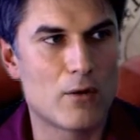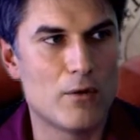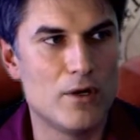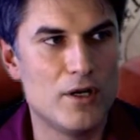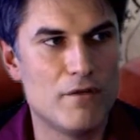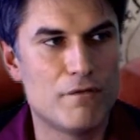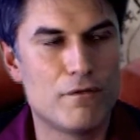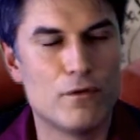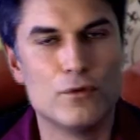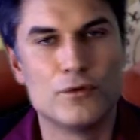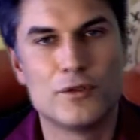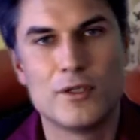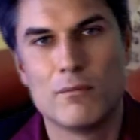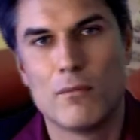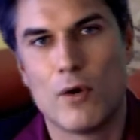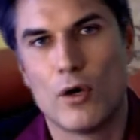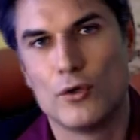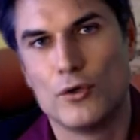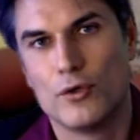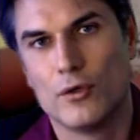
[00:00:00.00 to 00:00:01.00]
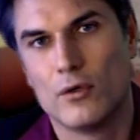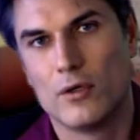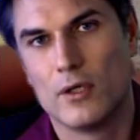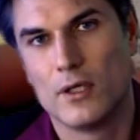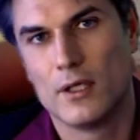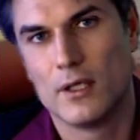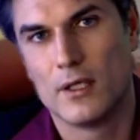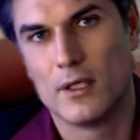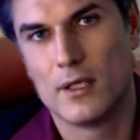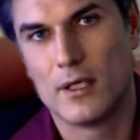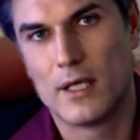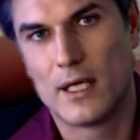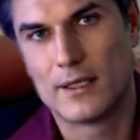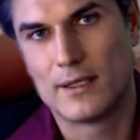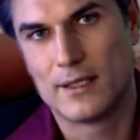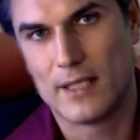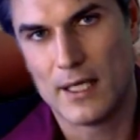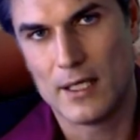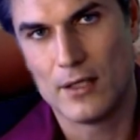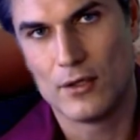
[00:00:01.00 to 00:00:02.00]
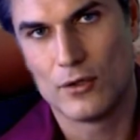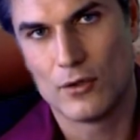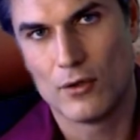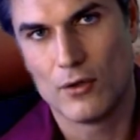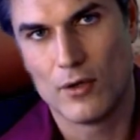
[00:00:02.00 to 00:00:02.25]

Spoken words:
Today, thanks to the continuous